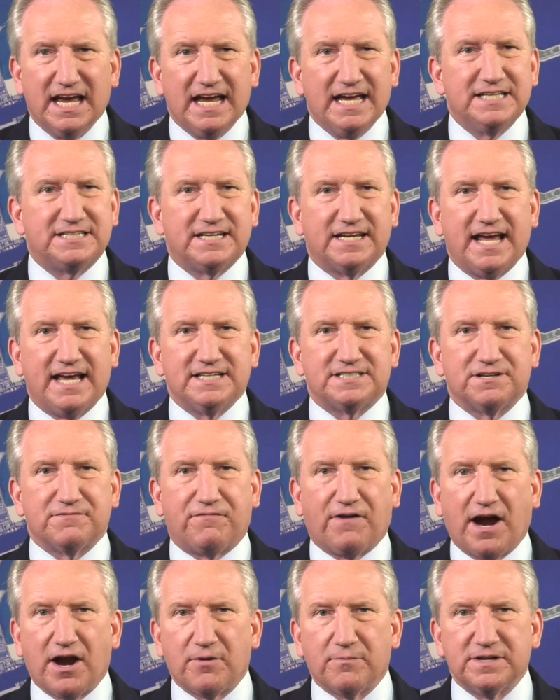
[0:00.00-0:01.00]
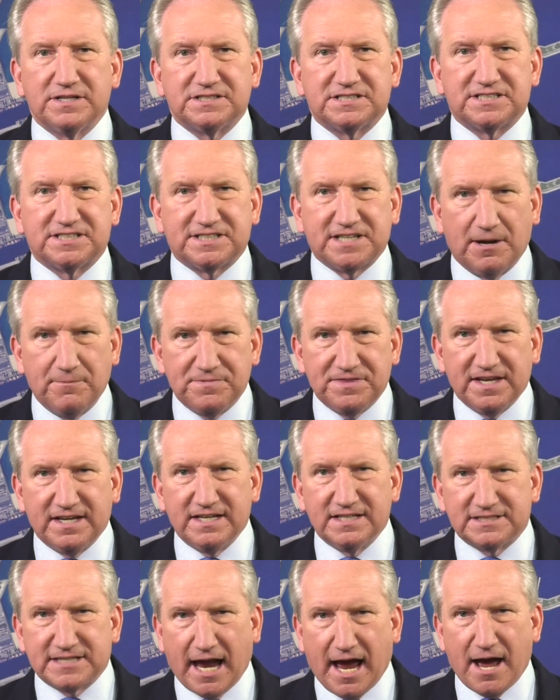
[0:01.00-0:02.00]
in today's environment,
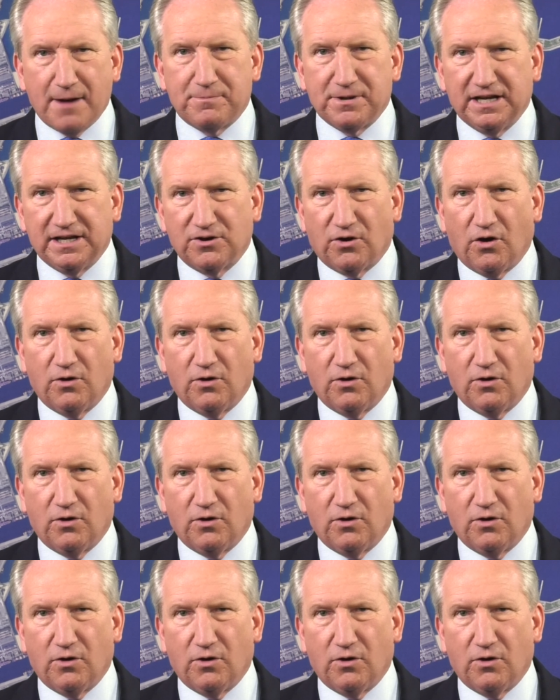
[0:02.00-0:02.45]
something is happening